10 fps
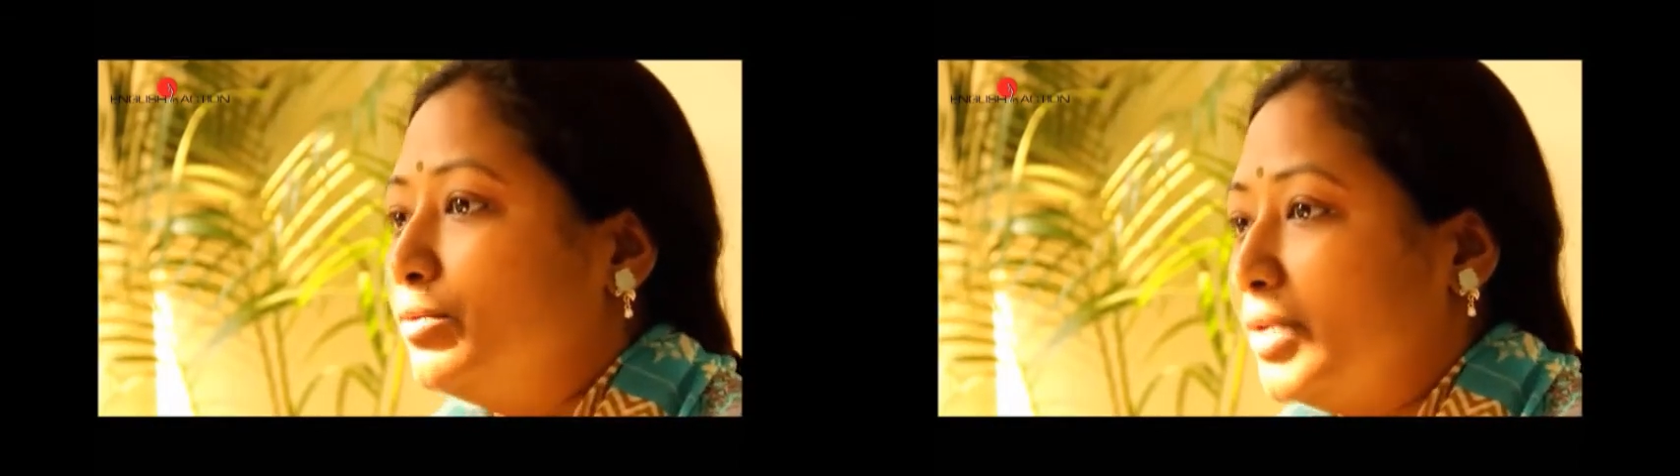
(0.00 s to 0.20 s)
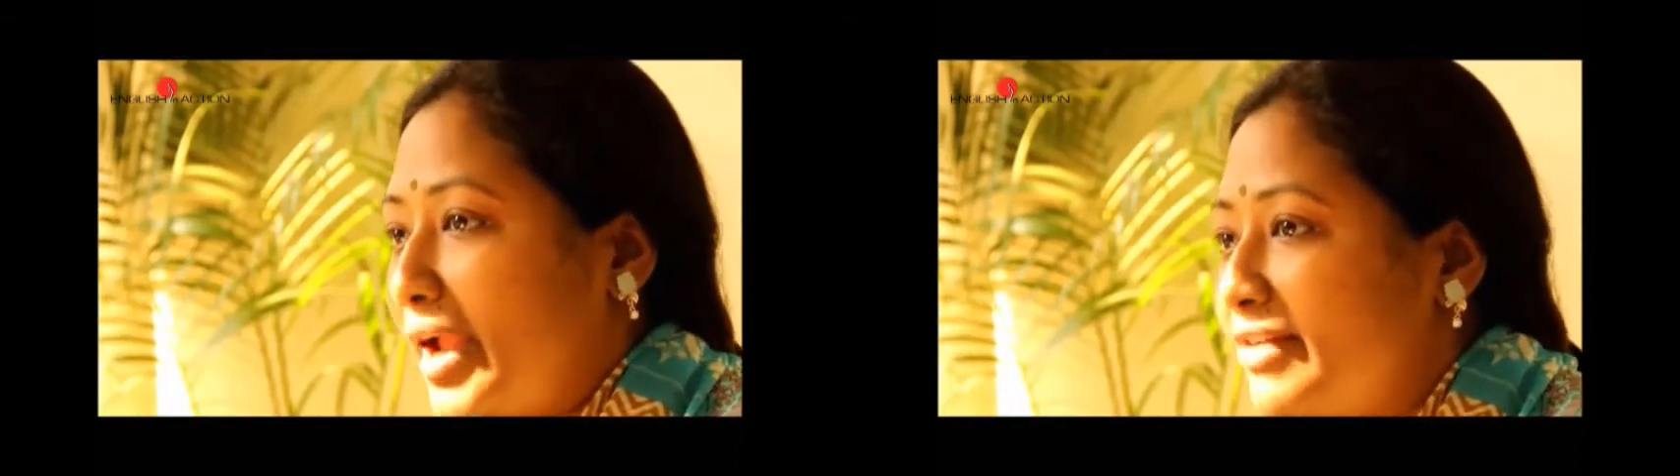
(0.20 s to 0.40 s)

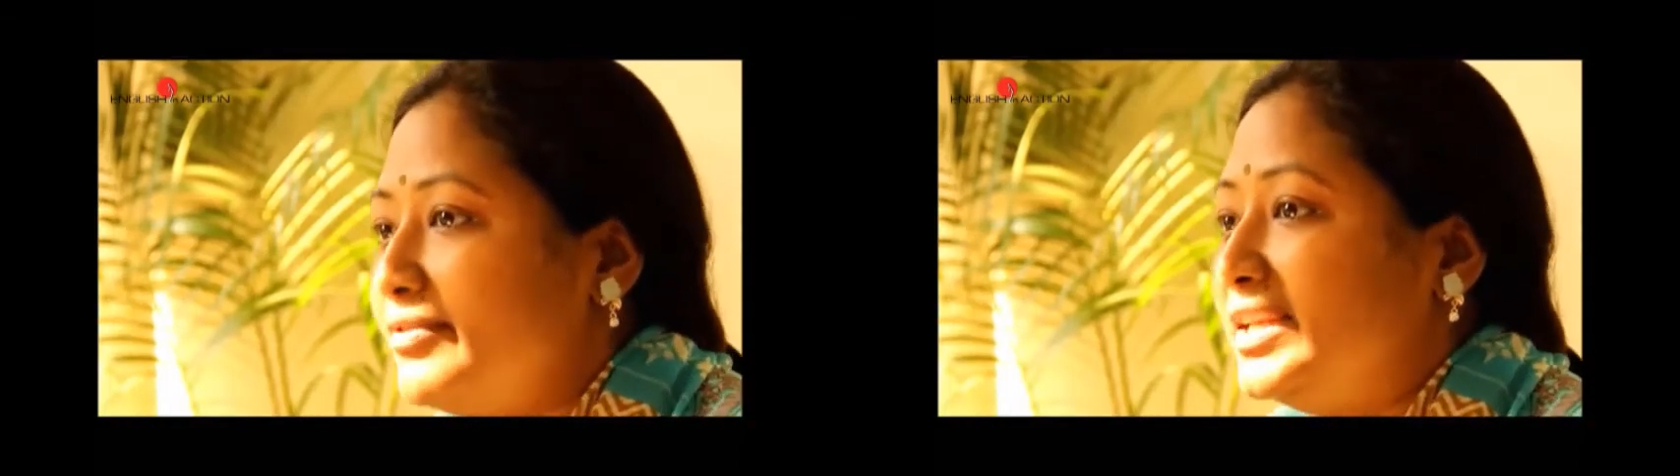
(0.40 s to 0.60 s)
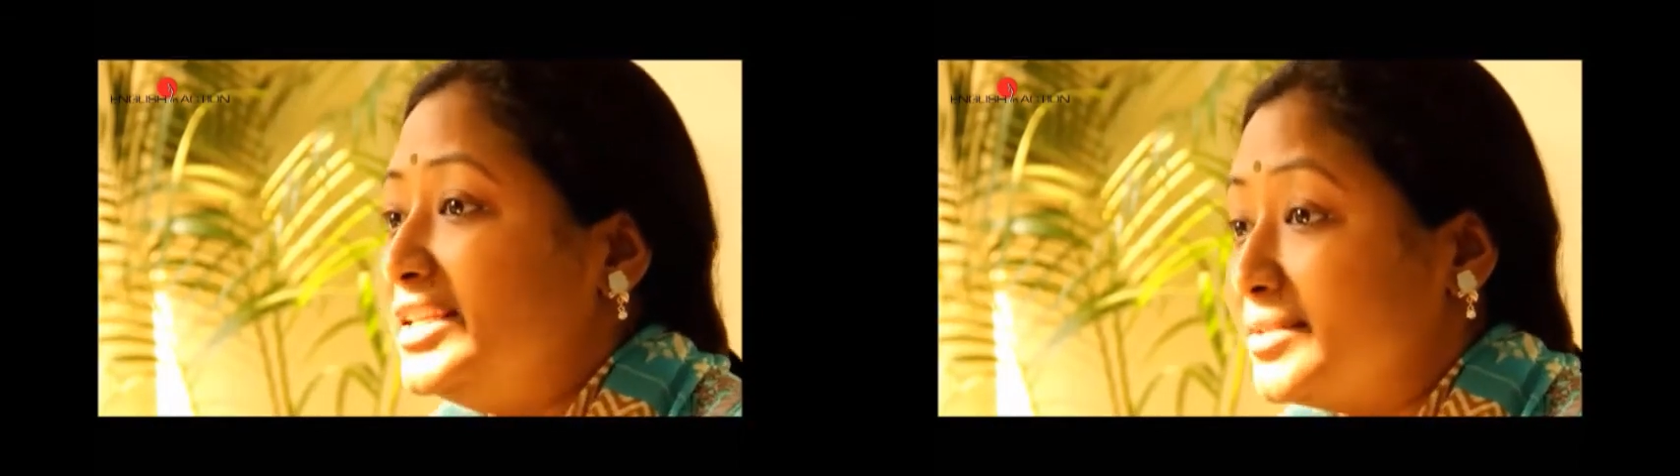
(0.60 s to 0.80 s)

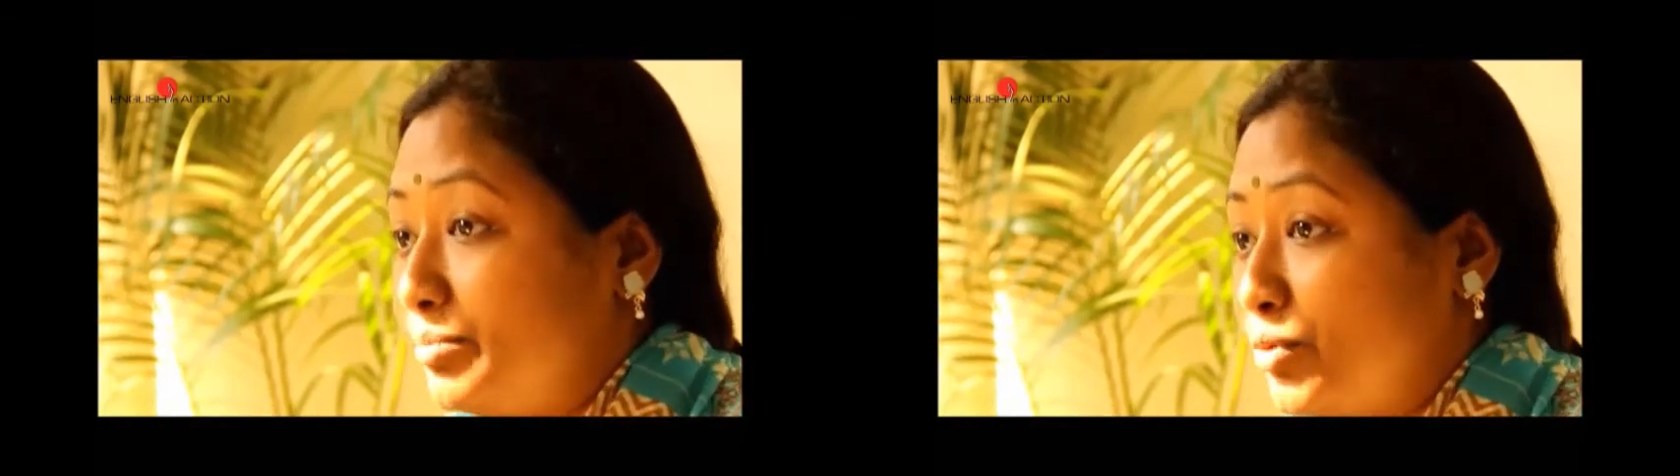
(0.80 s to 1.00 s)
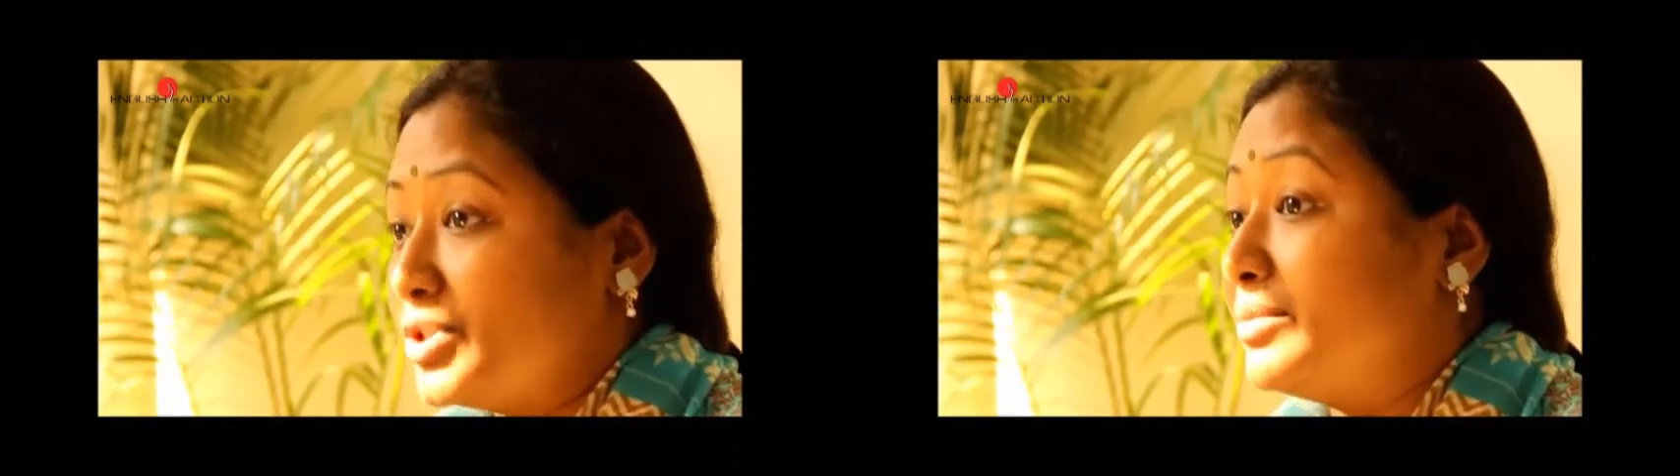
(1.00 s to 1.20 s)
heavily
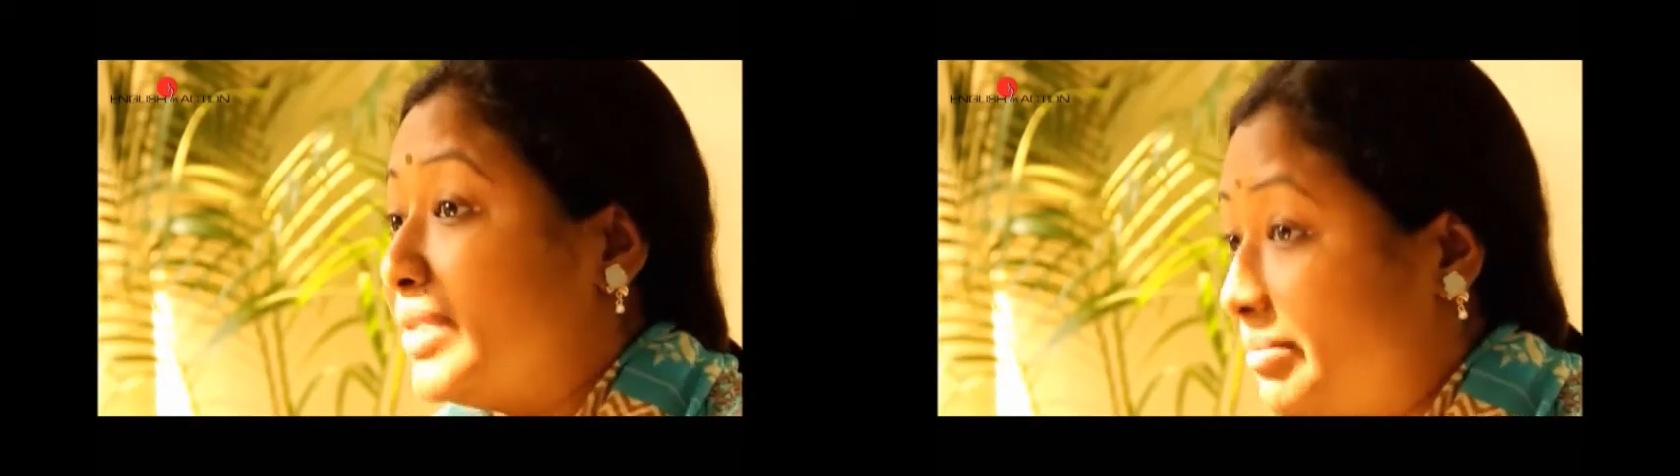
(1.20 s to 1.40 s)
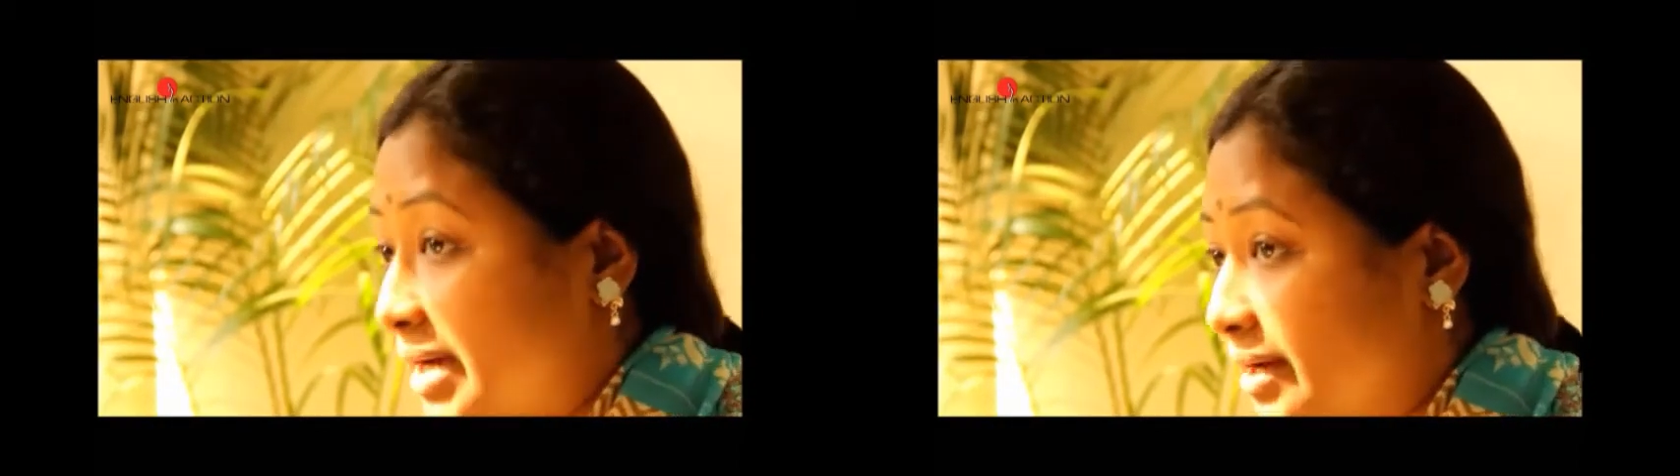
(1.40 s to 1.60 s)
supported
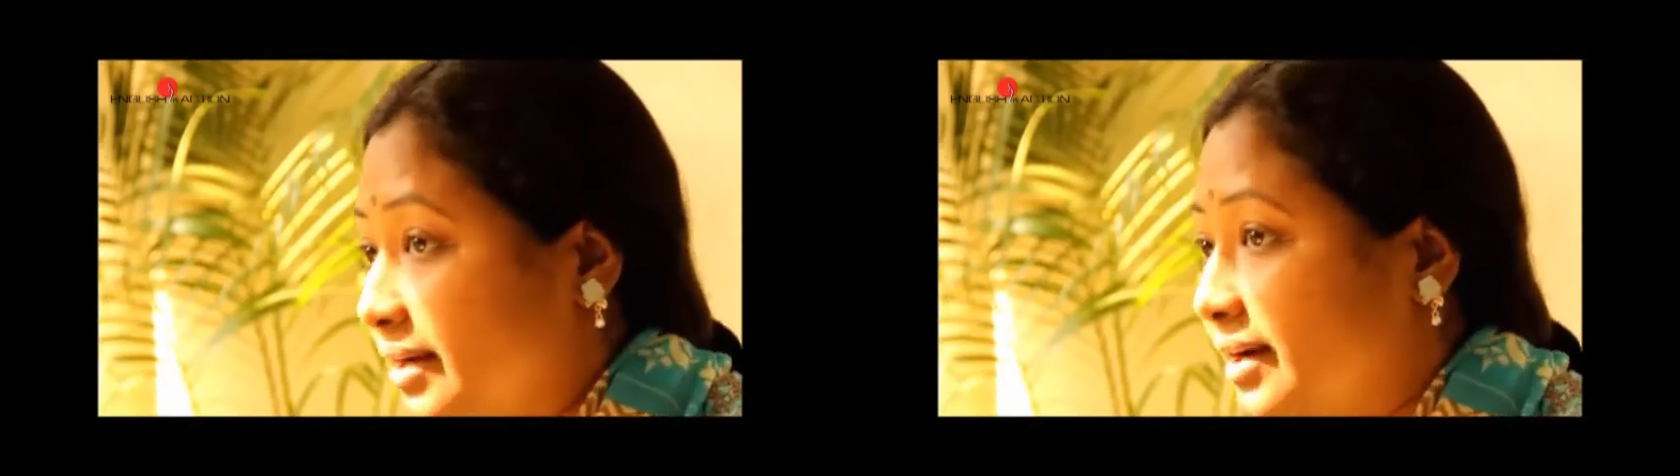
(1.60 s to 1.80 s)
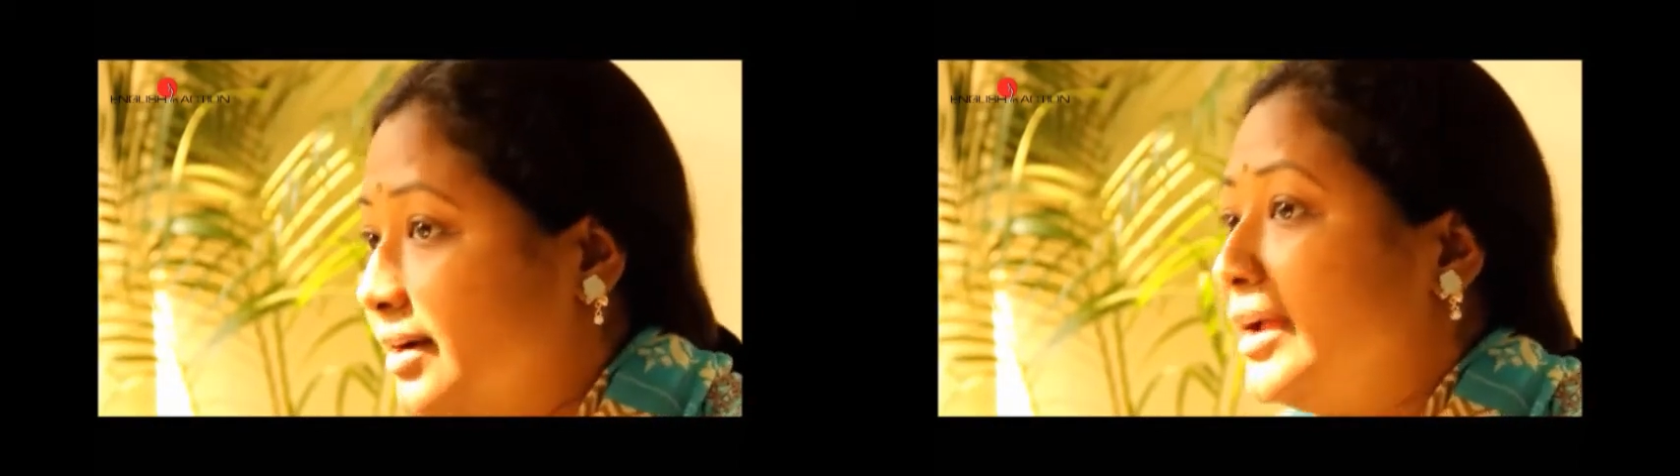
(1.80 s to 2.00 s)
by
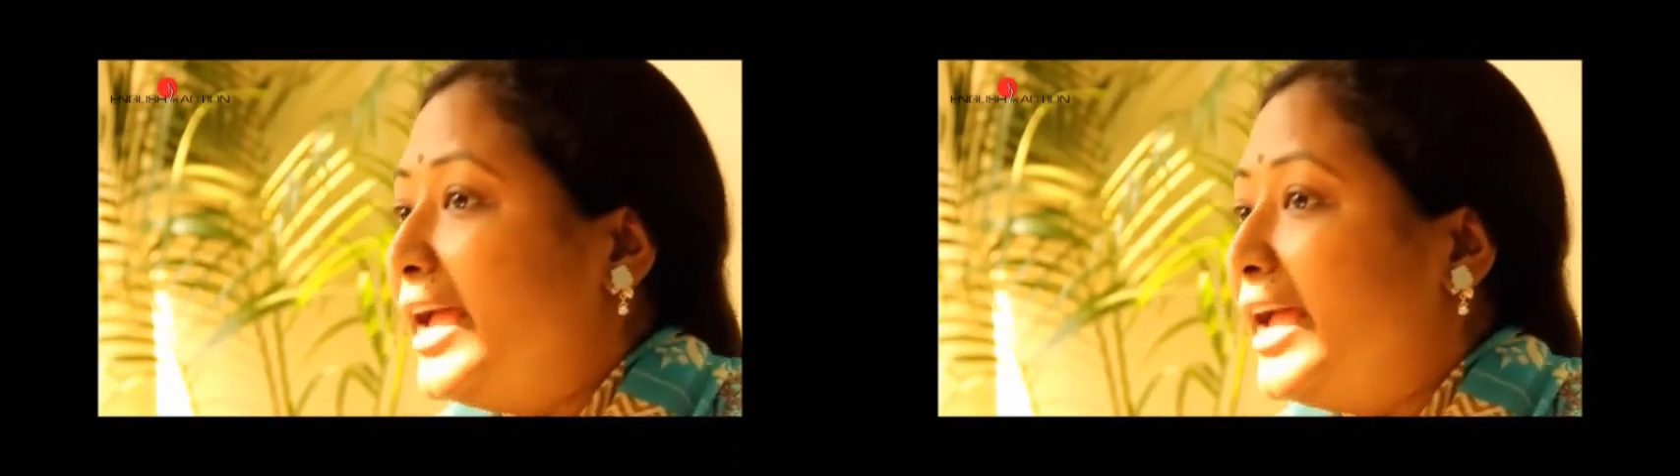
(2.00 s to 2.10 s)
Bangla,